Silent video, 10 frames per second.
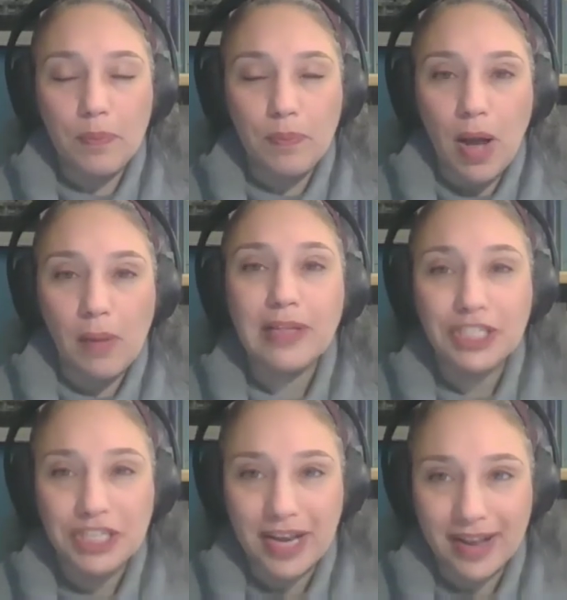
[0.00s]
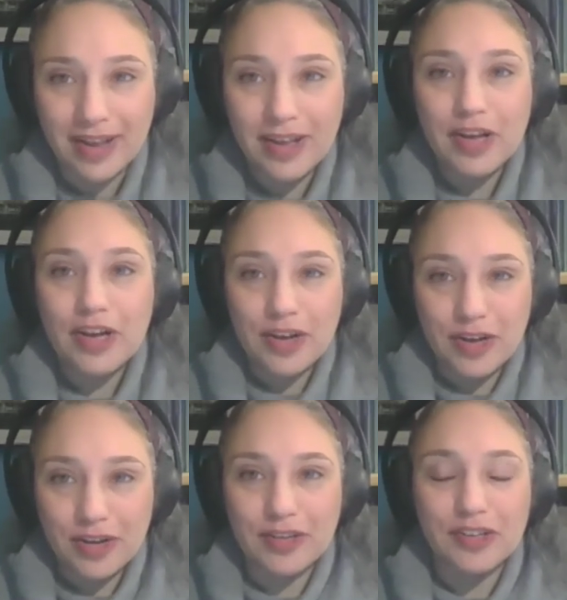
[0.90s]
publishing
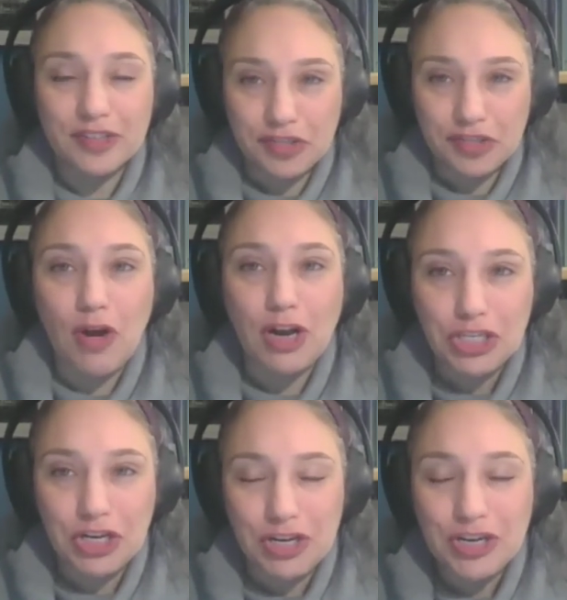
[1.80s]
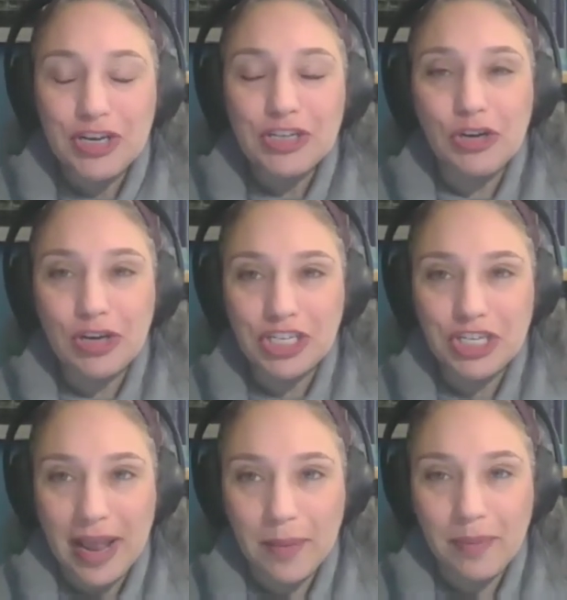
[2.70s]
structure took
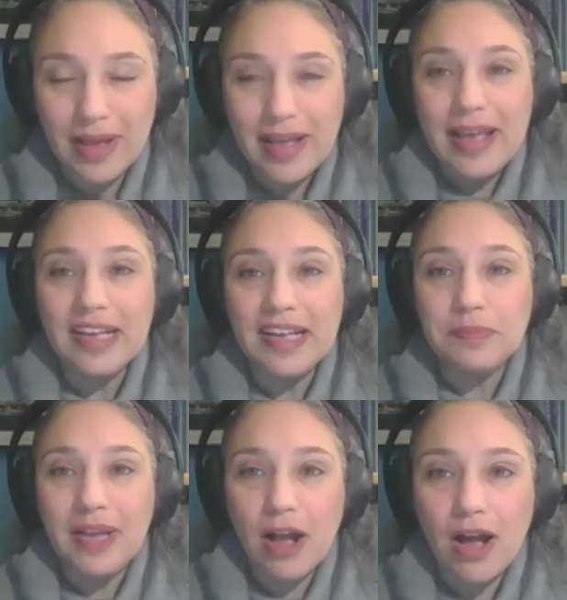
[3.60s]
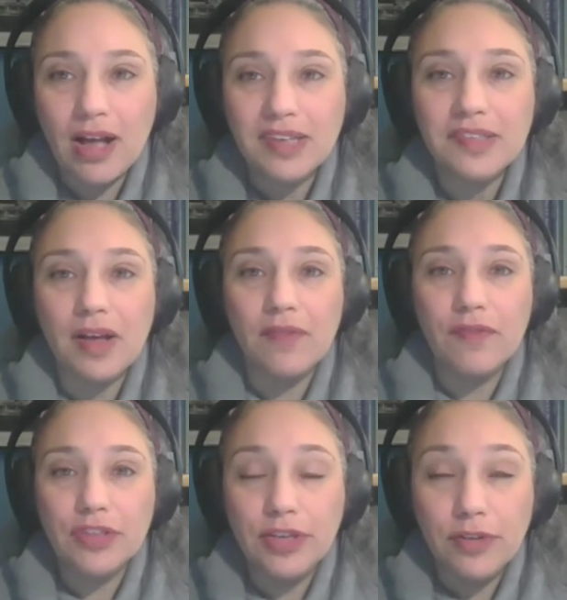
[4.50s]
shape, is because
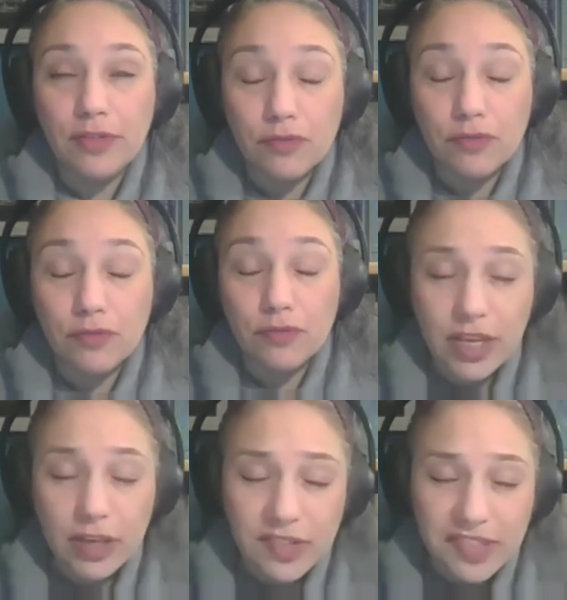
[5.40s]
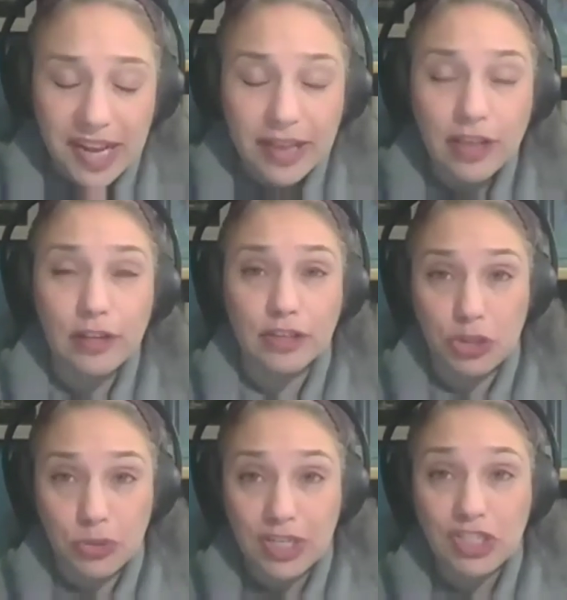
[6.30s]
of the secular
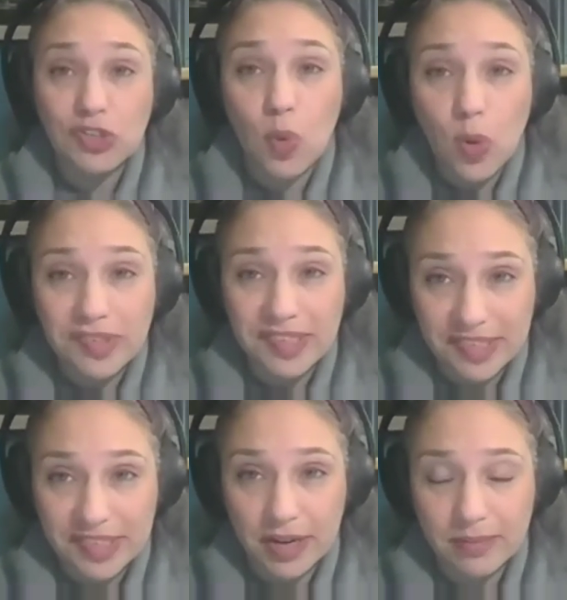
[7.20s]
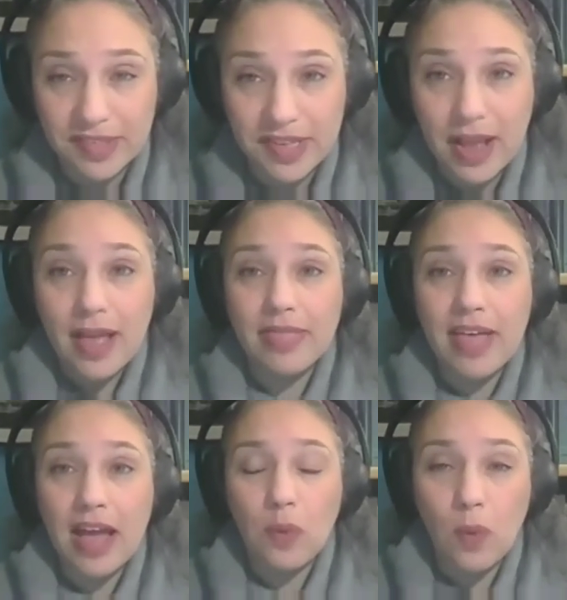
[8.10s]
Jewish school systems
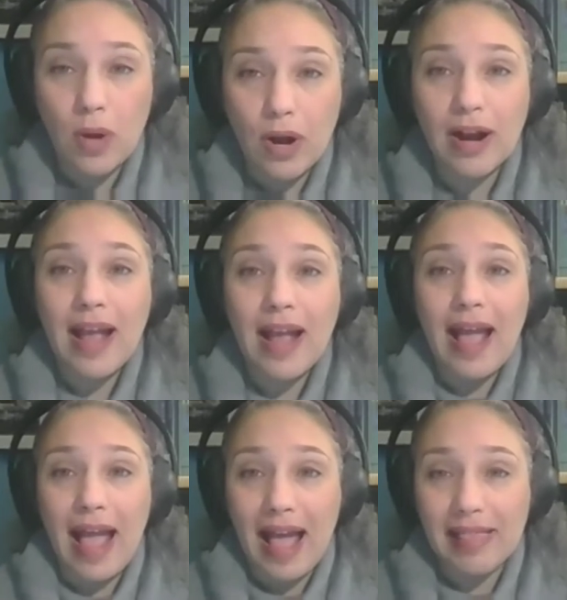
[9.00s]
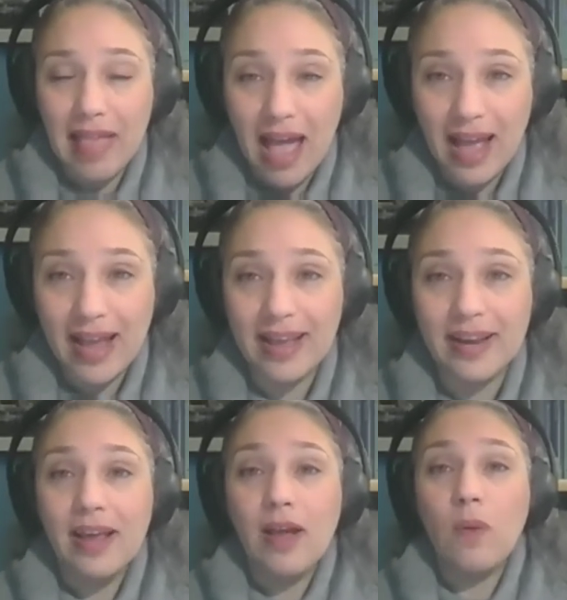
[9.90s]
that were
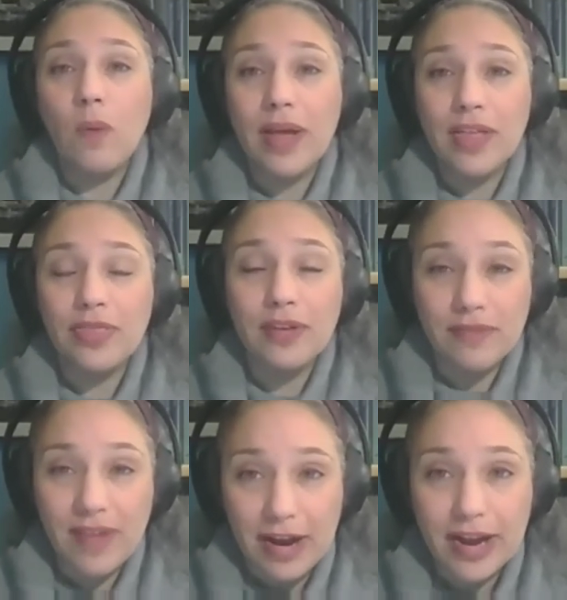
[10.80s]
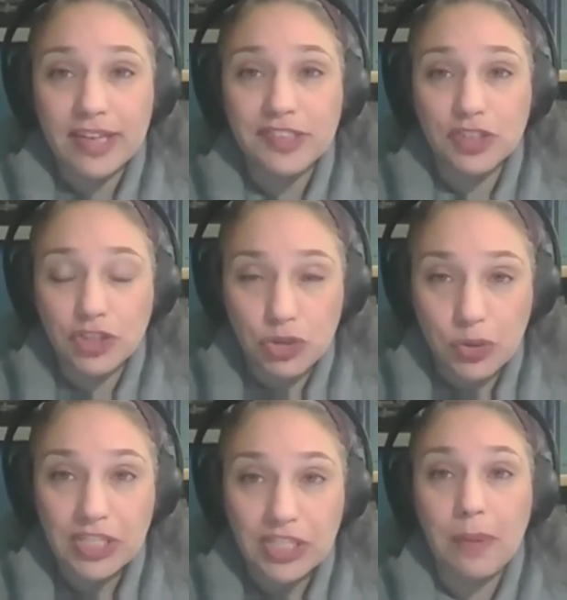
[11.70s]
allied with various
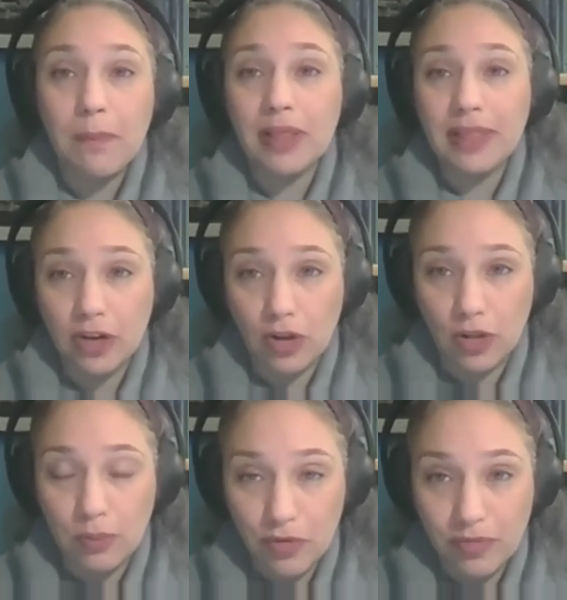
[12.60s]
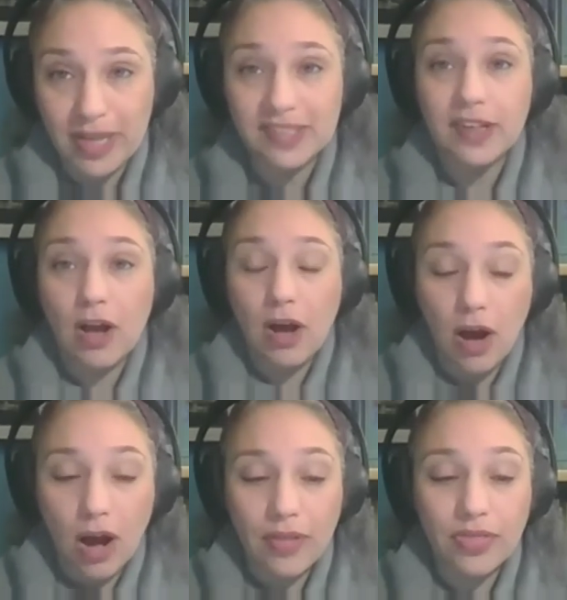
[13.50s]
Jewish political movements
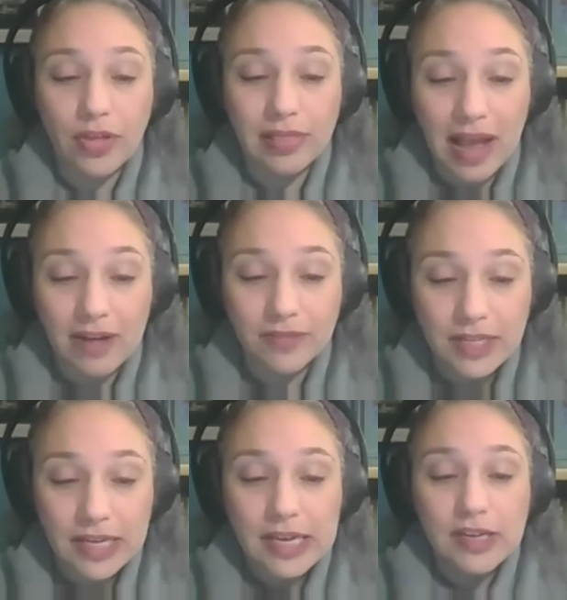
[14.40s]
on the left.